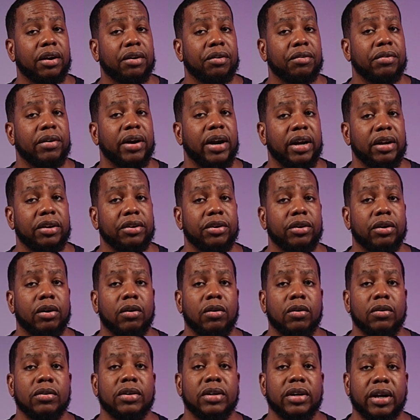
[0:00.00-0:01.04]
and create your
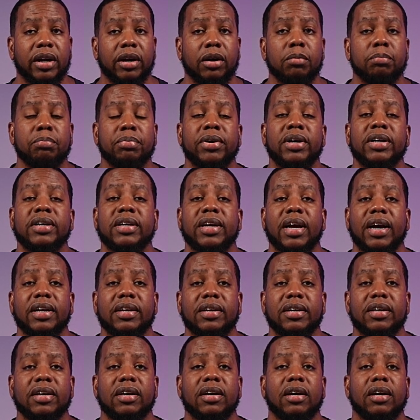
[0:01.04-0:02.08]
own scale
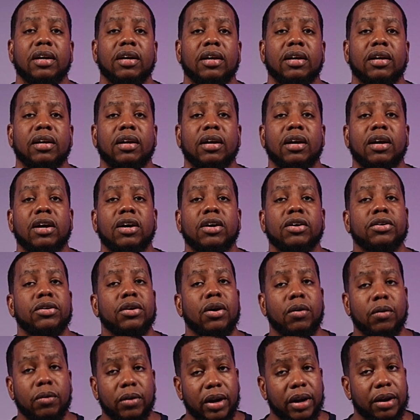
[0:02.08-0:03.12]
presets.
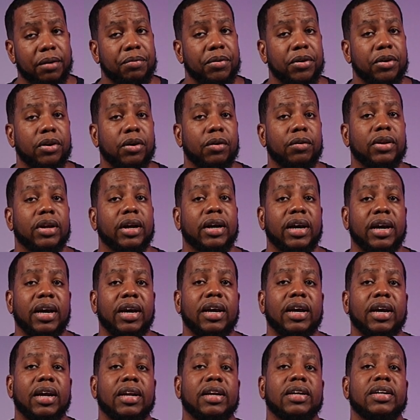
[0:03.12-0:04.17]
So if you know the
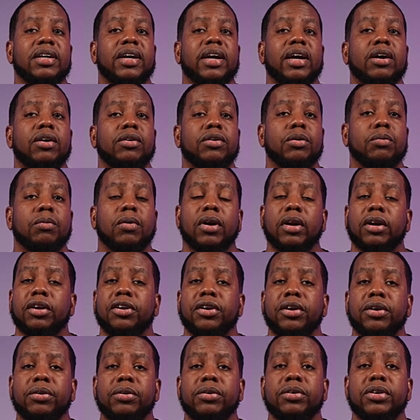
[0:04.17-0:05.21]
key and the scale you want to
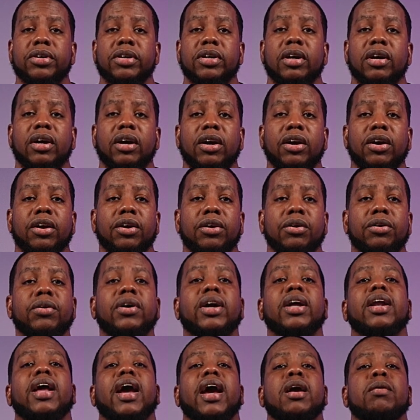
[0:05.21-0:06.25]
use, you
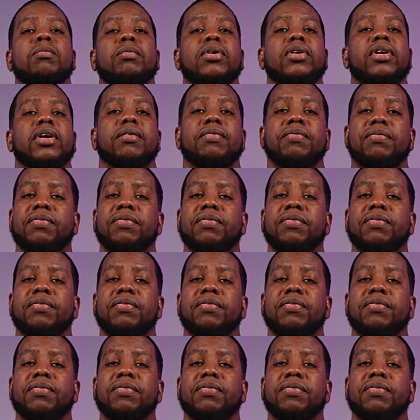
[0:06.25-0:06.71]
can able to